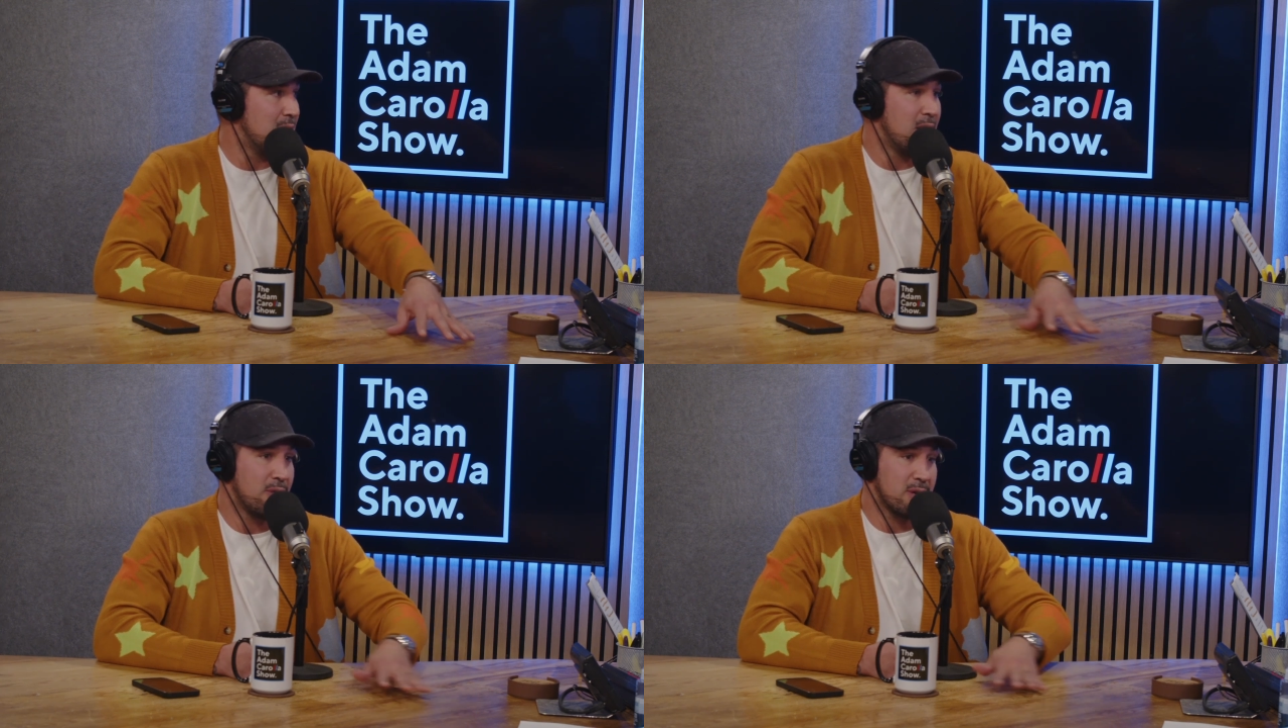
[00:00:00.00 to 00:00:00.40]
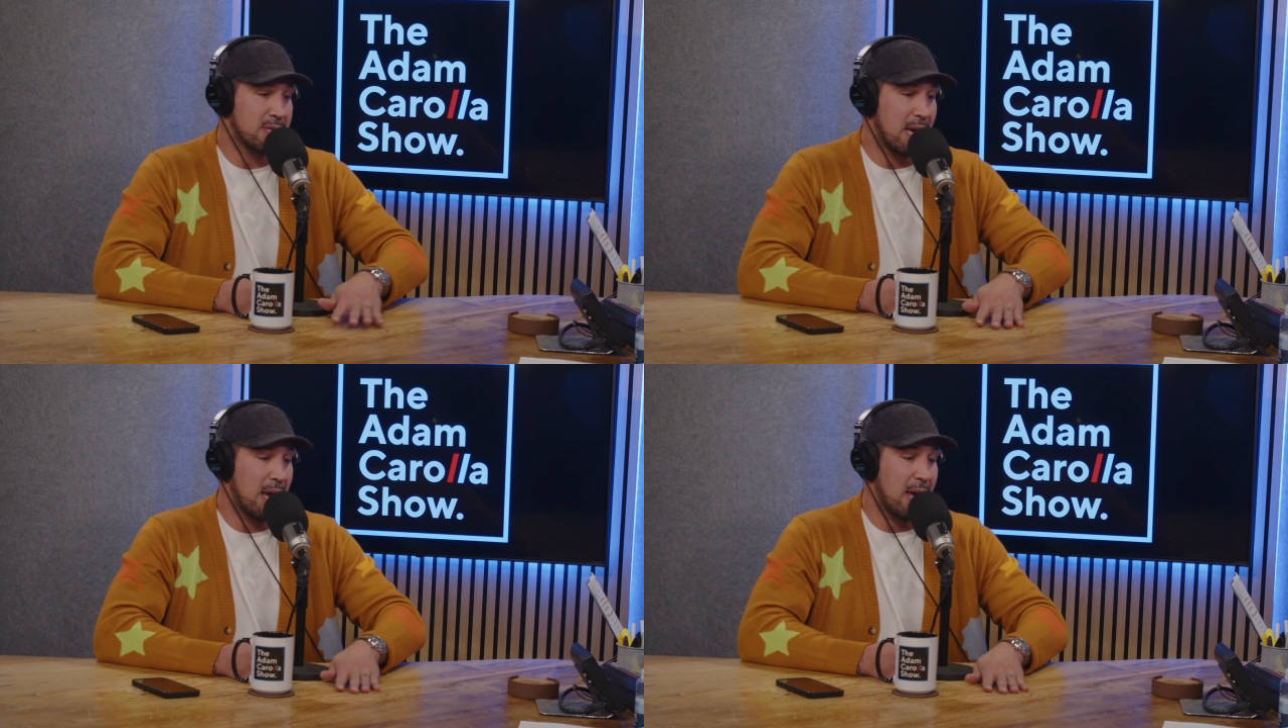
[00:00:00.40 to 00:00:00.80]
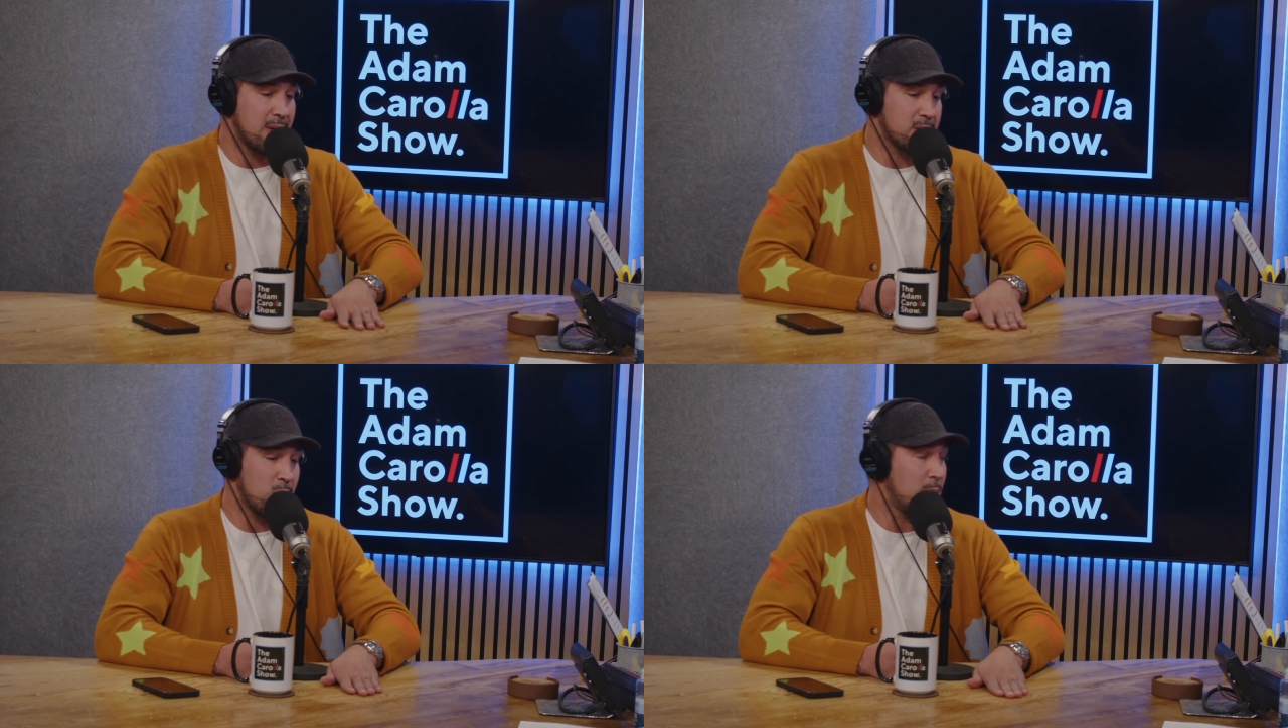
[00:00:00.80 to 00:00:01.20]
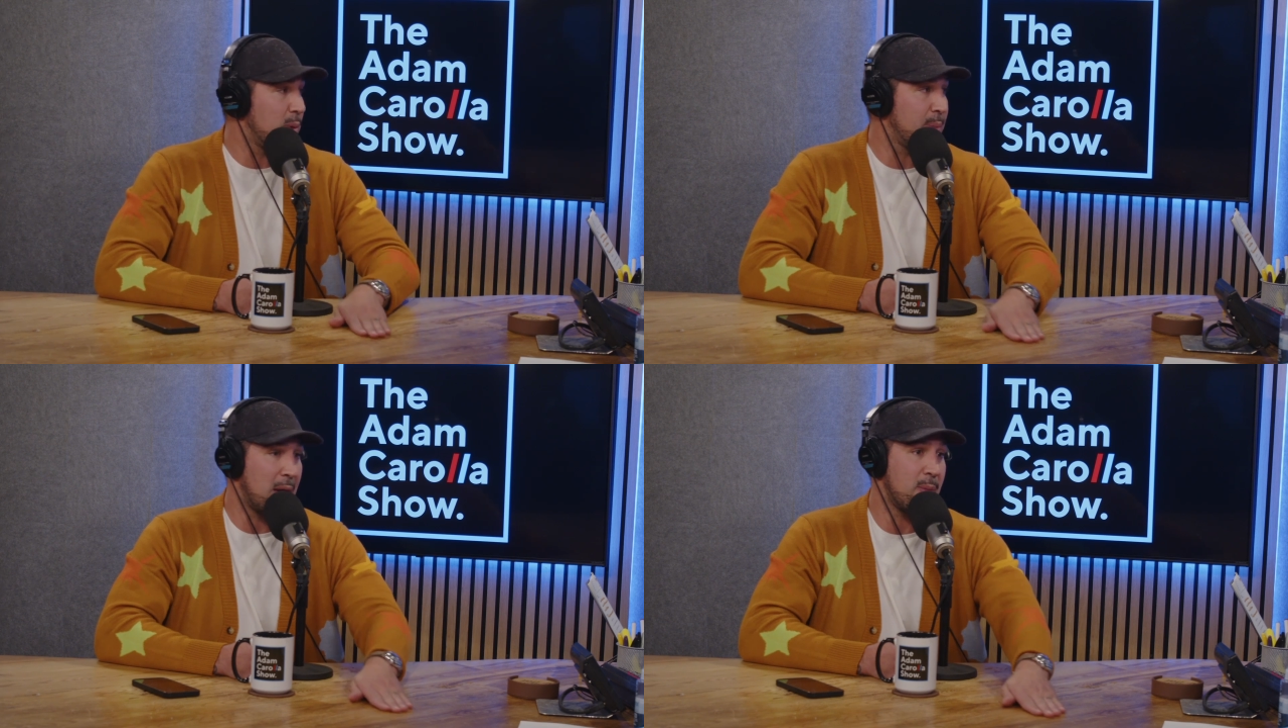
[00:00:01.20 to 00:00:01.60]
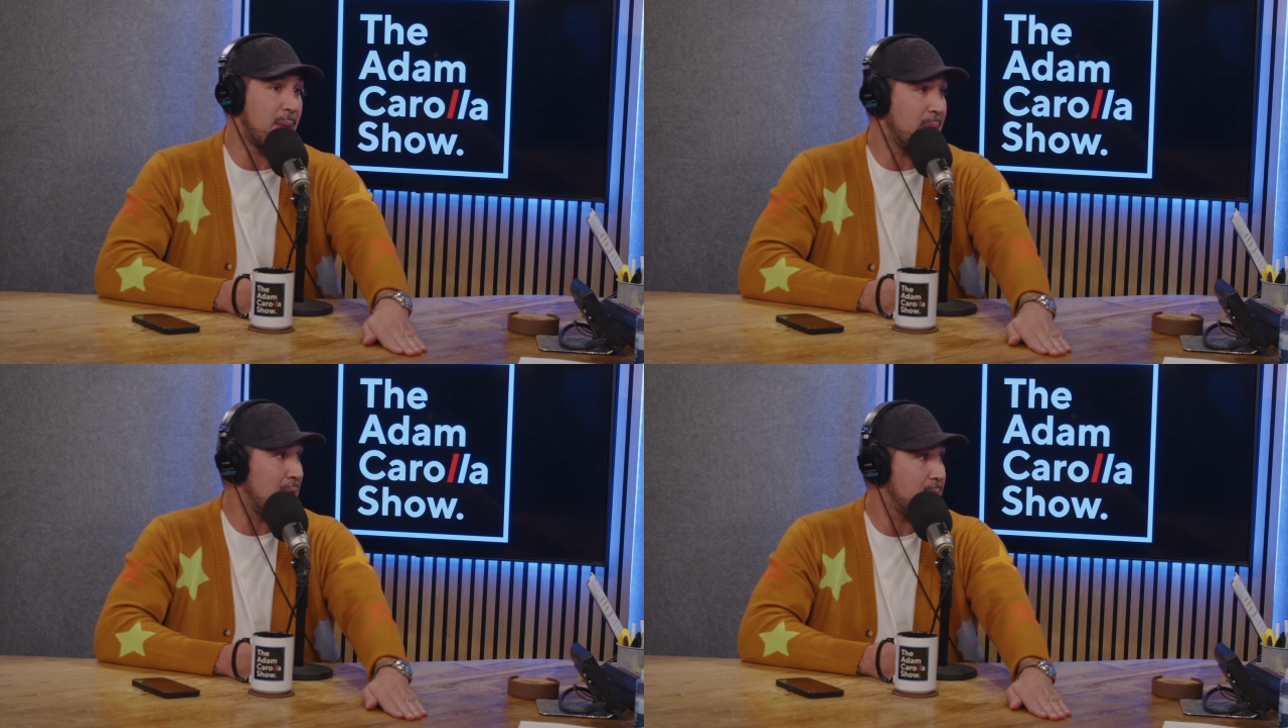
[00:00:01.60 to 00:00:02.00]
They're going to say, hey, this is what we paid him
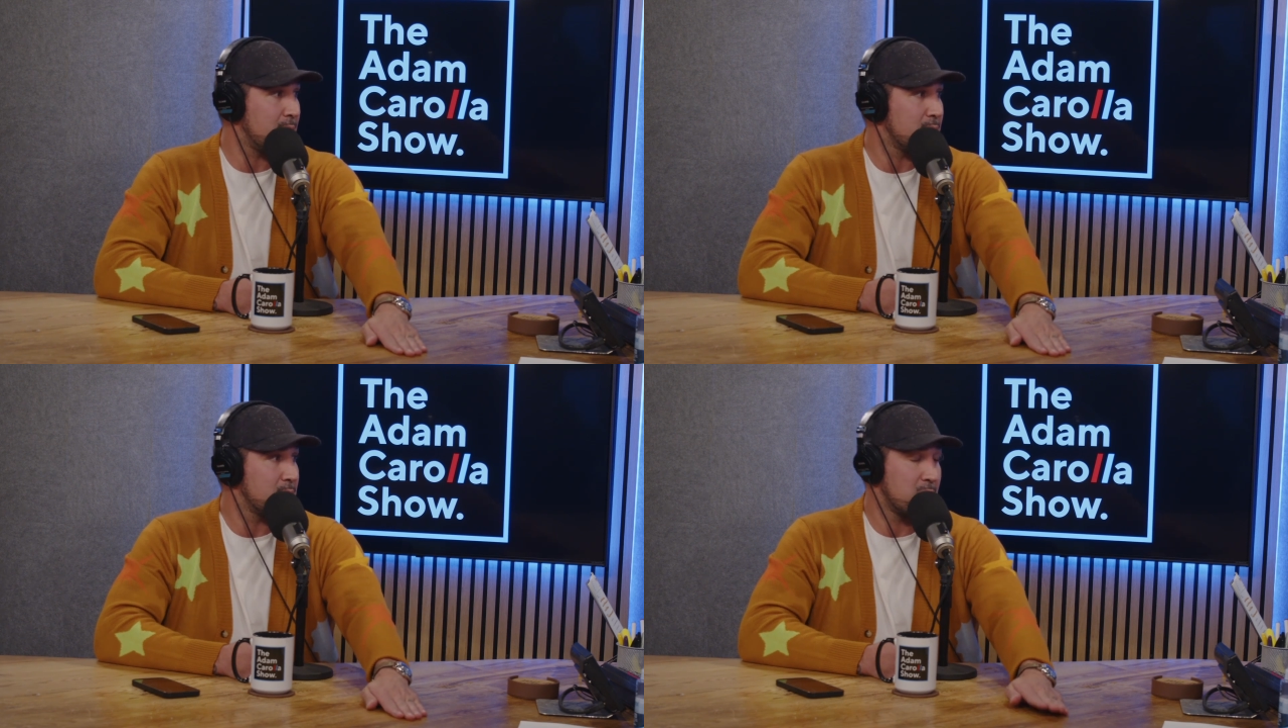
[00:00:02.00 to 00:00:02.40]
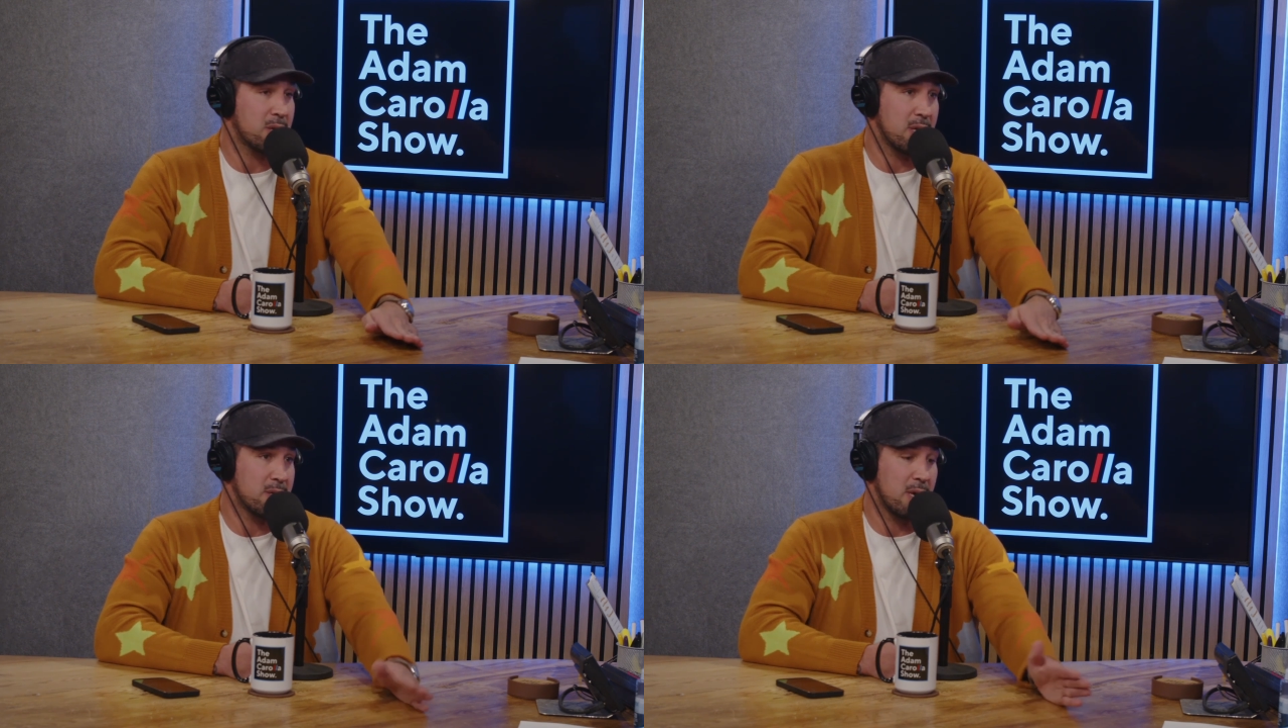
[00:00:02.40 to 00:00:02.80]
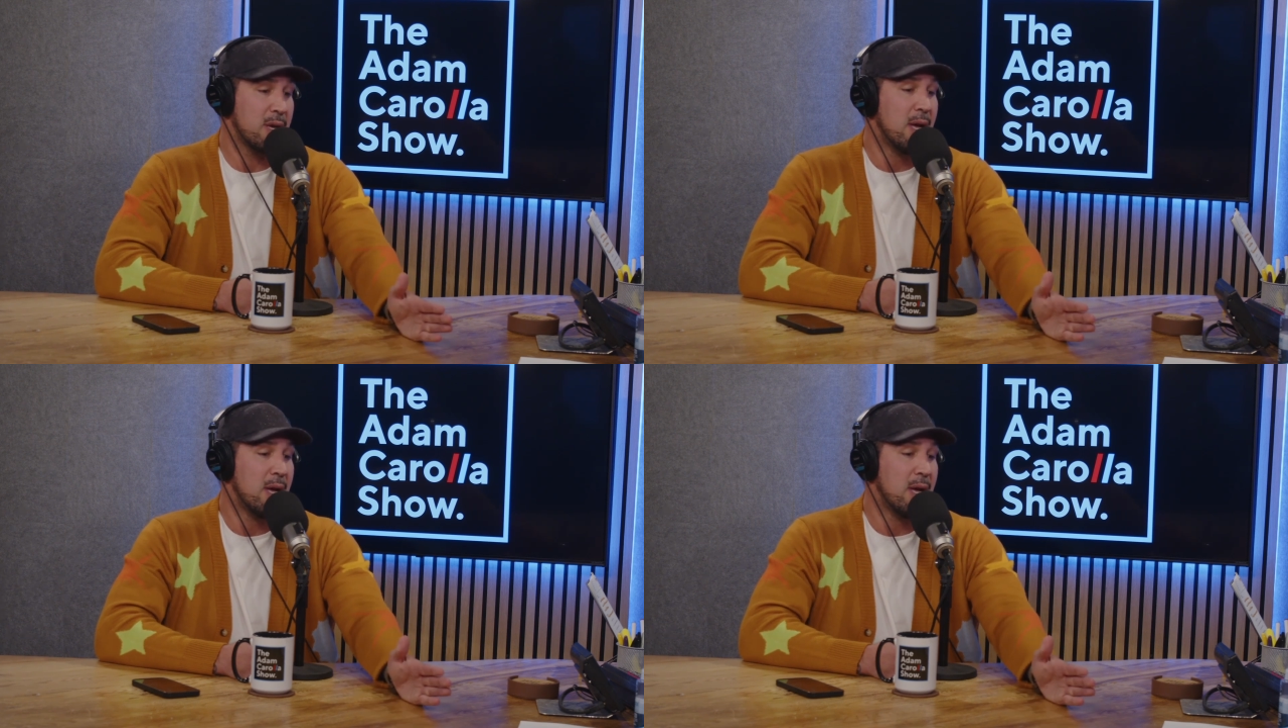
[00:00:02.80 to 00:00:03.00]
on paper. Look, the